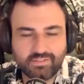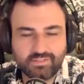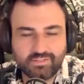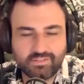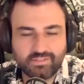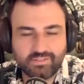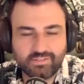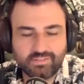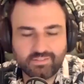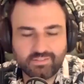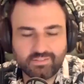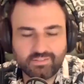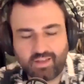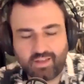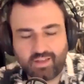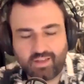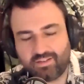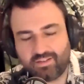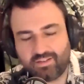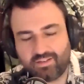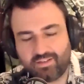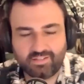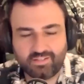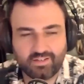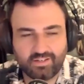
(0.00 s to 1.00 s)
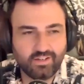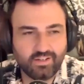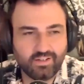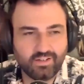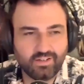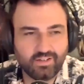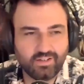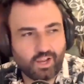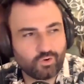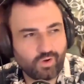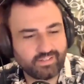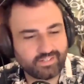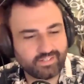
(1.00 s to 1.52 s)
And that's a
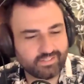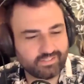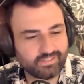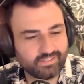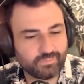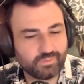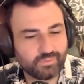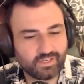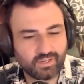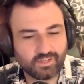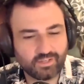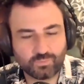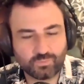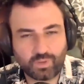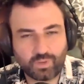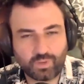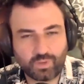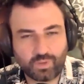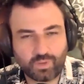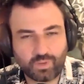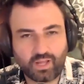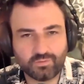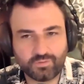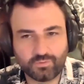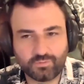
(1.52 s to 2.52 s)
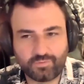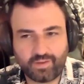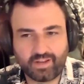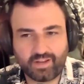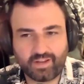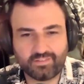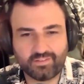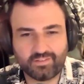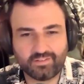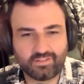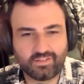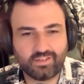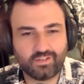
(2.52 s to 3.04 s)
great testament as well of the
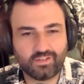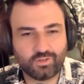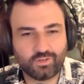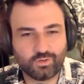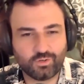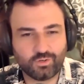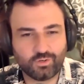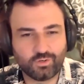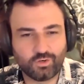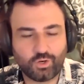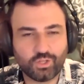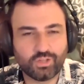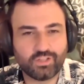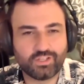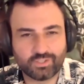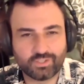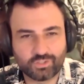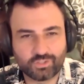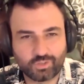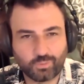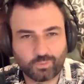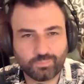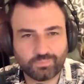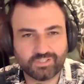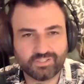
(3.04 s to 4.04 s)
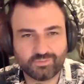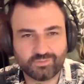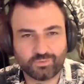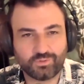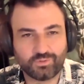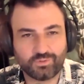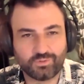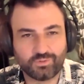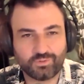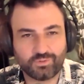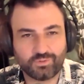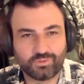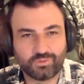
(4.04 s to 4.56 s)
fact that the early adopters or
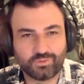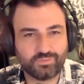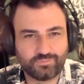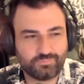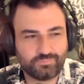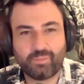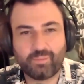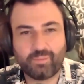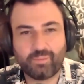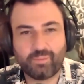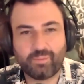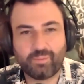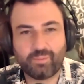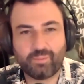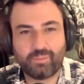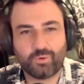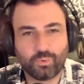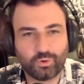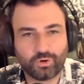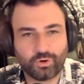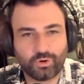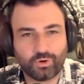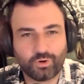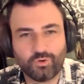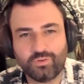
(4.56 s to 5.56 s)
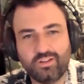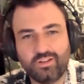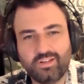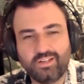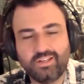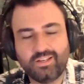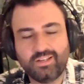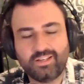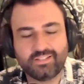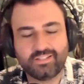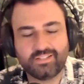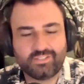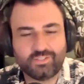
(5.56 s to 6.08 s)
the people who brought it over
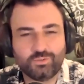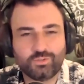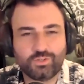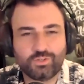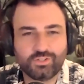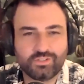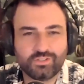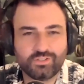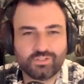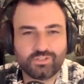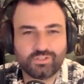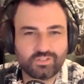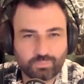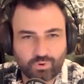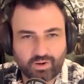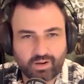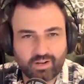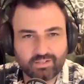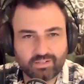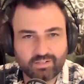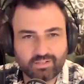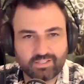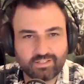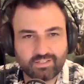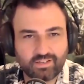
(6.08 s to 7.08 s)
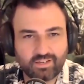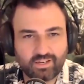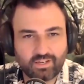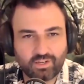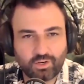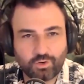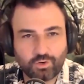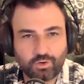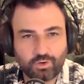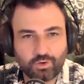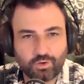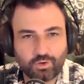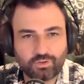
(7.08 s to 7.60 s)
are still using the product
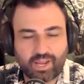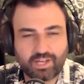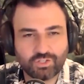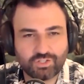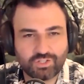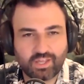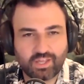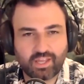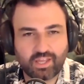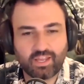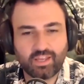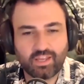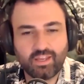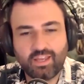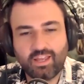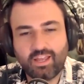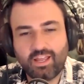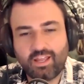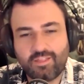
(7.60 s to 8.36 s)
and change their